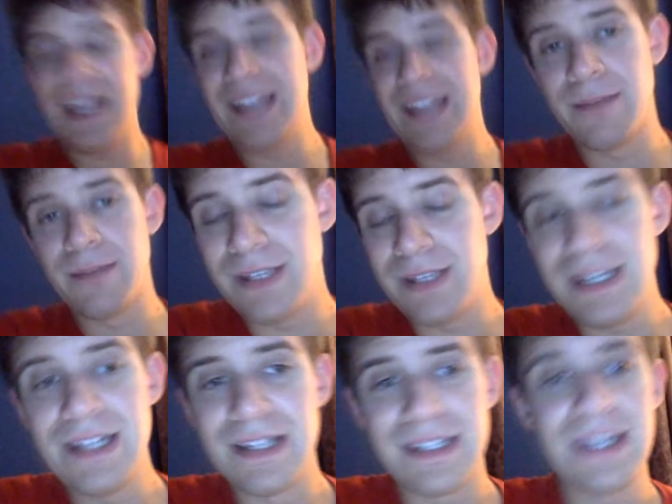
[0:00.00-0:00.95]
ended up
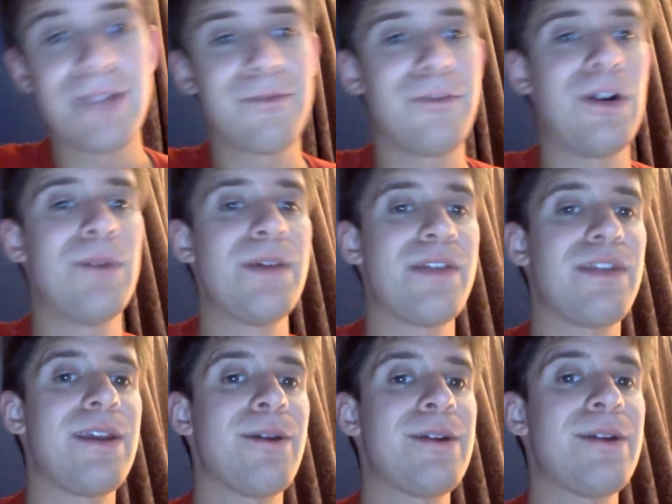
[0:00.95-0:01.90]
eating a kick from
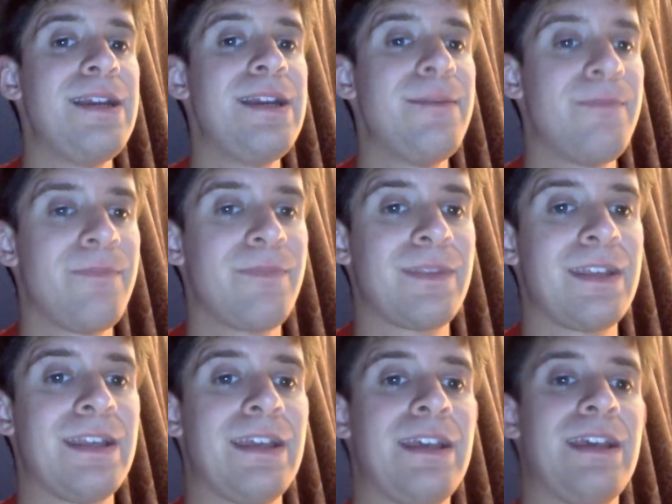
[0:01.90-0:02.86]
Theory.
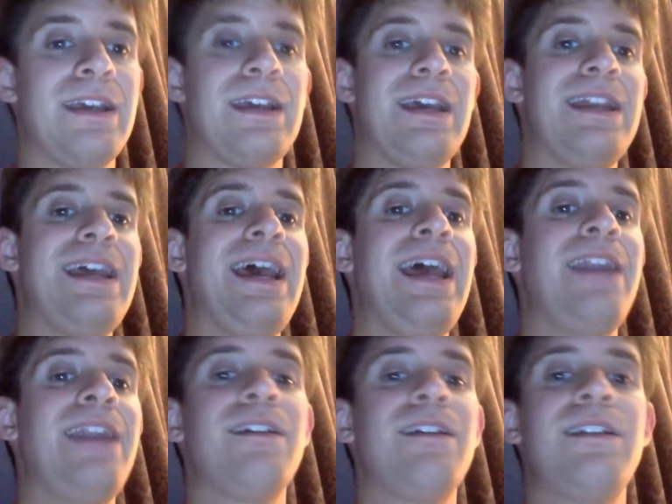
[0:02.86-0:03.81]
And
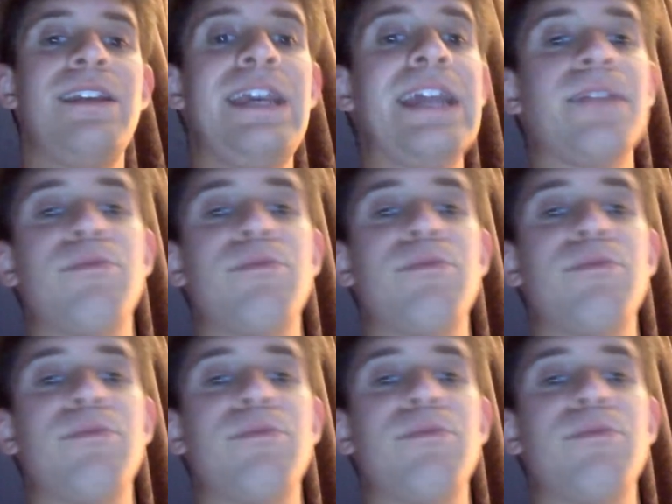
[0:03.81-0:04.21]
then he ended up